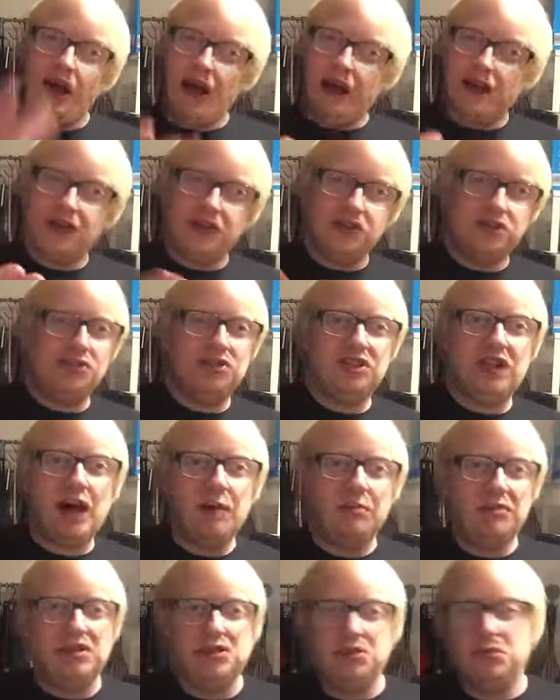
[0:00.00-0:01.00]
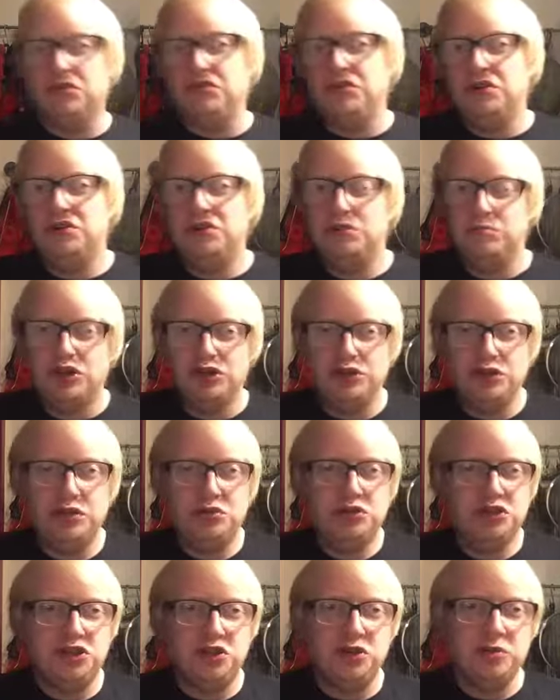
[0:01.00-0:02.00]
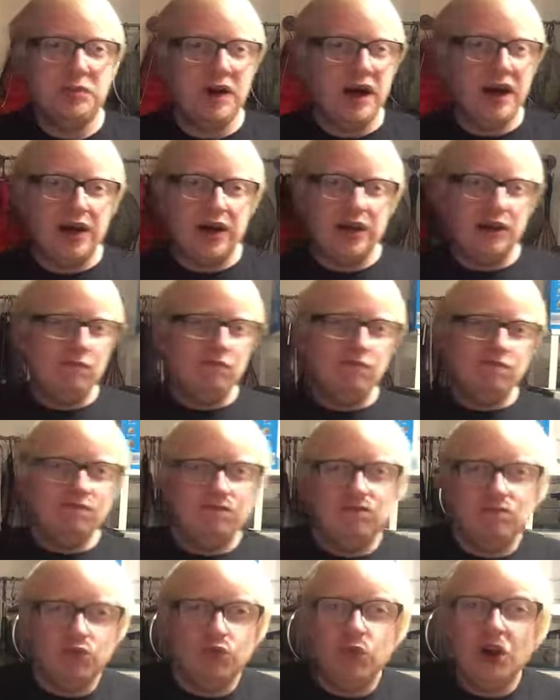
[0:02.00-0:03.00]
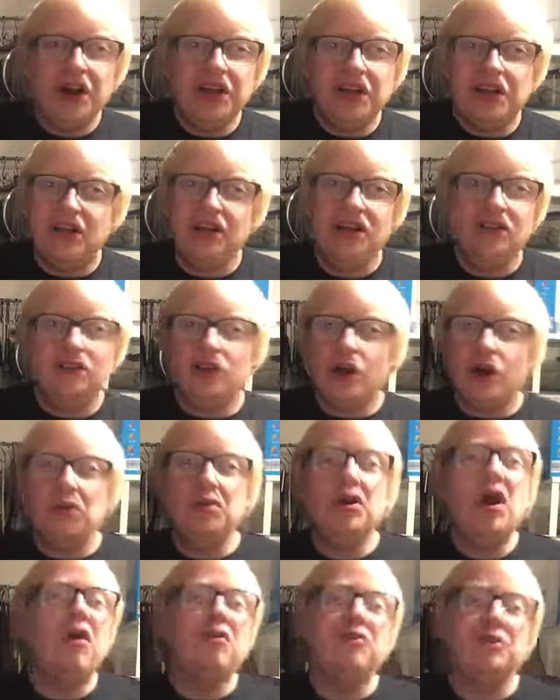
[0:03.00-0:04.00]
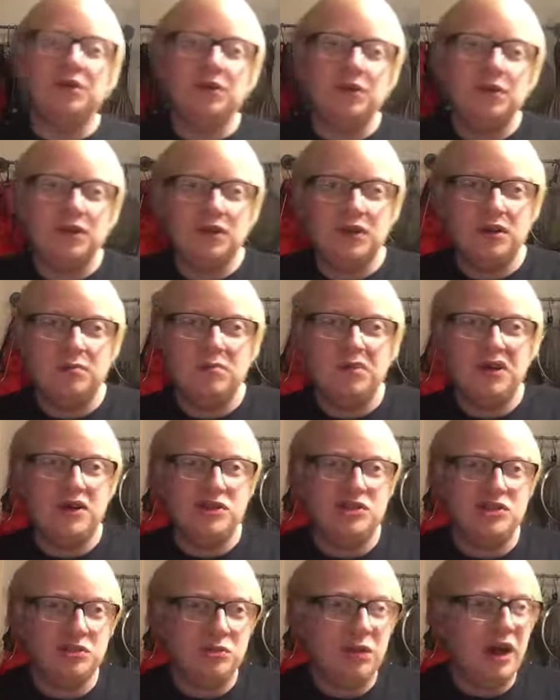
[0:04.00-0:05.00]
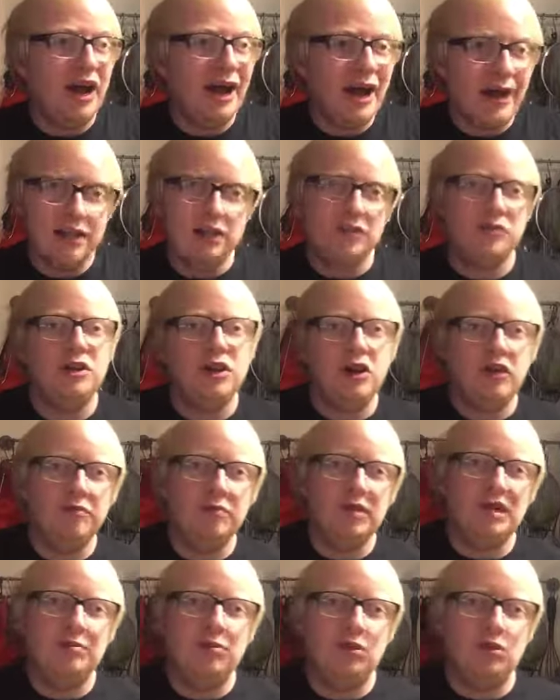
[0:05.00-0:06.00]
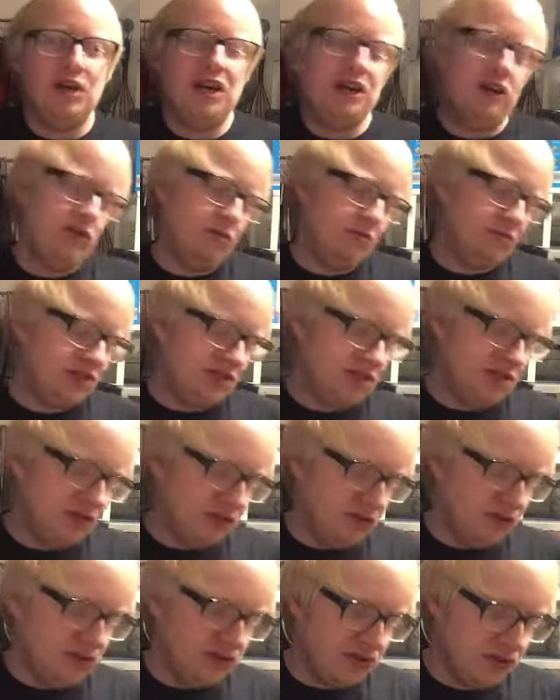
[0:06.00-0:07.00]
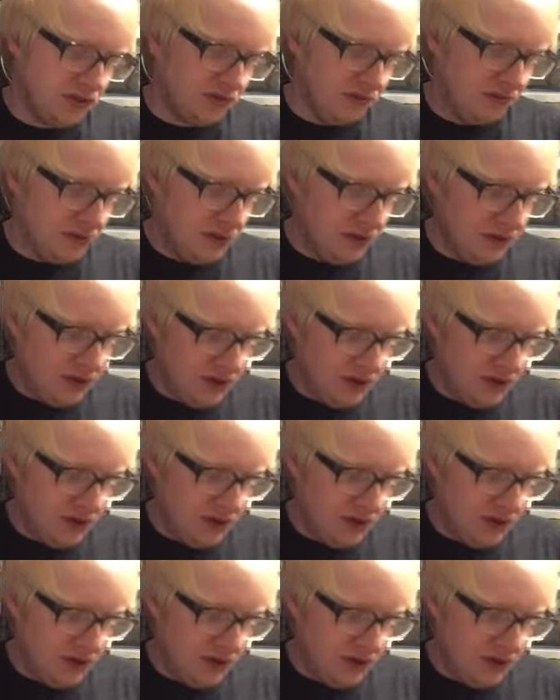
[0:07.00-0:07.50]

and I just happen to review them on YouTube, but I rarely know nothing compared to a hell of a lot of people when it comes to this sort of stuff.